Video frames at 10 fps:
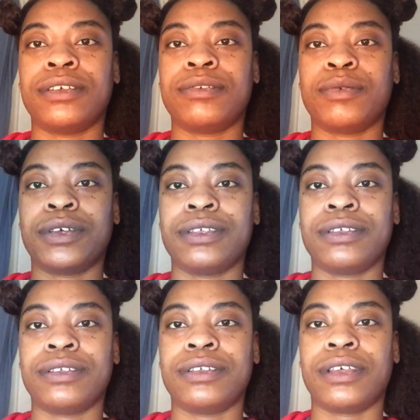This
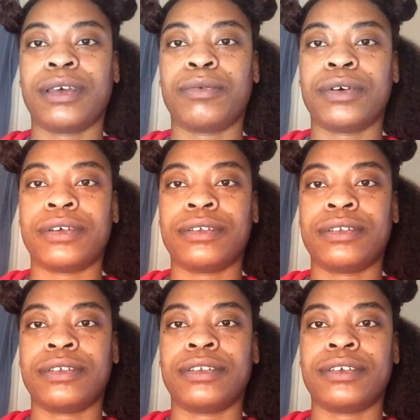one, that
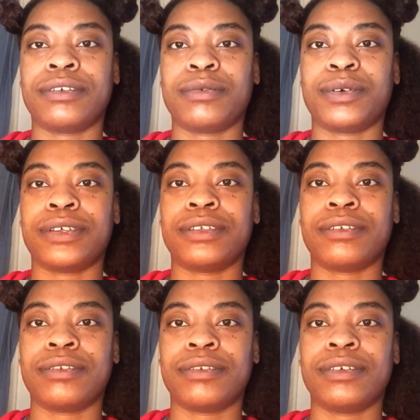one, this one.
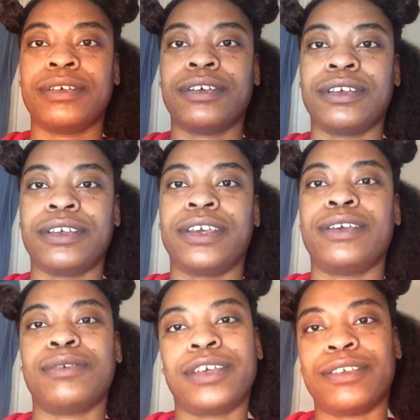
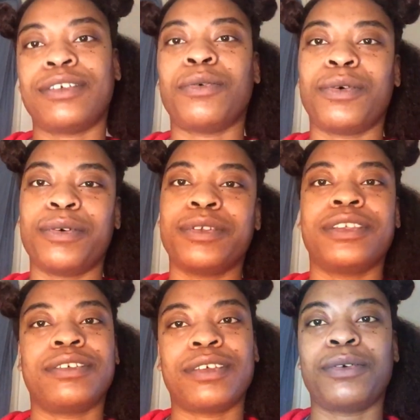Yeah, and so on.
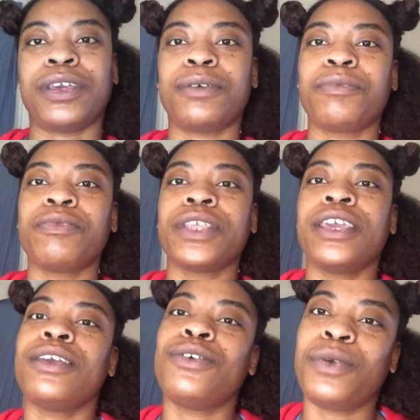So yeah,
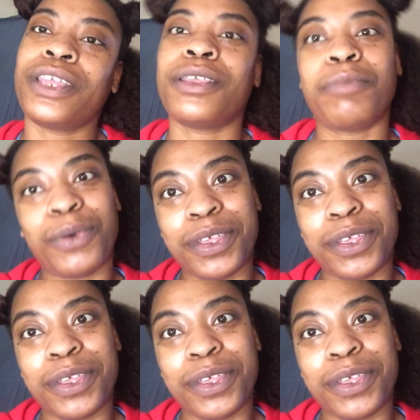you get the